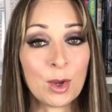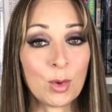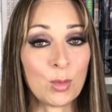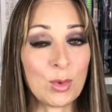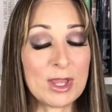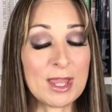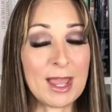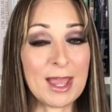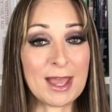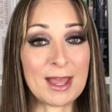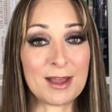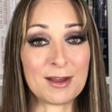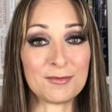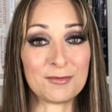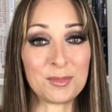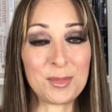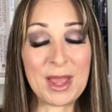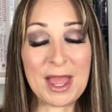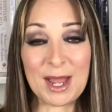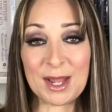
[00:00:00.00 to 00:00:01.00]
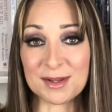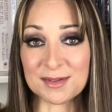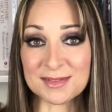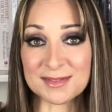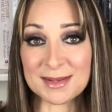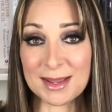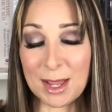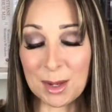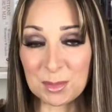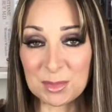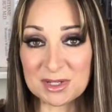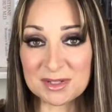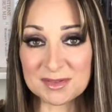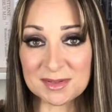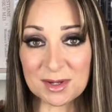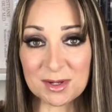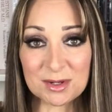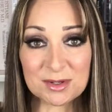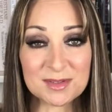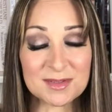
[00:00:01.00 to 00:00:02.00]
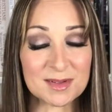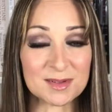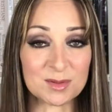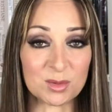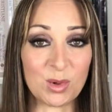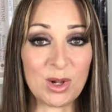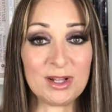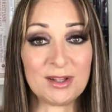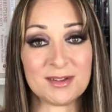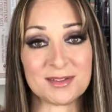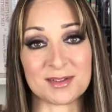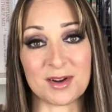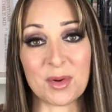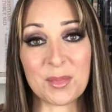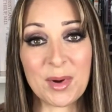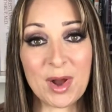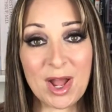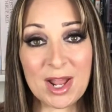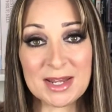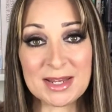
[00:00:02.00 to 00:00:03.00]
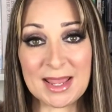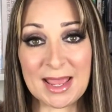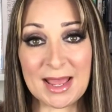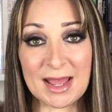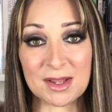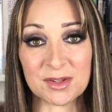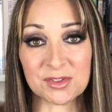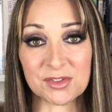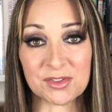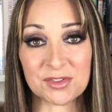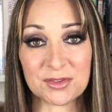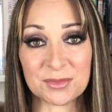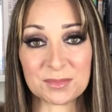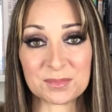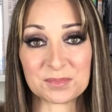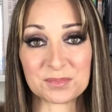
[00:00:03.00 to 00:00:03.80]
We have past episodes as well as our podcast.